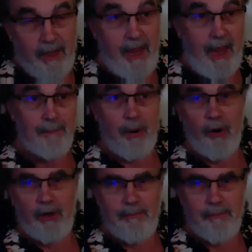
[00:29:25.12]
Had
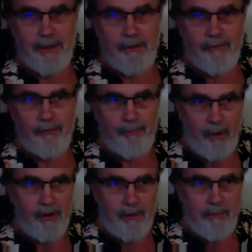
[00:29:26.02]
parking
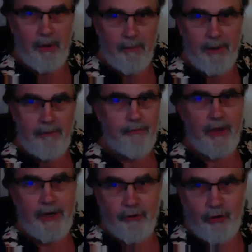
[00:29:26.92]
meter money for
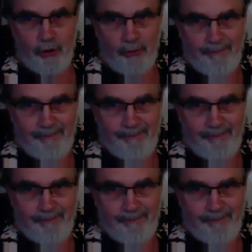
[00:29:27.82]
the next year.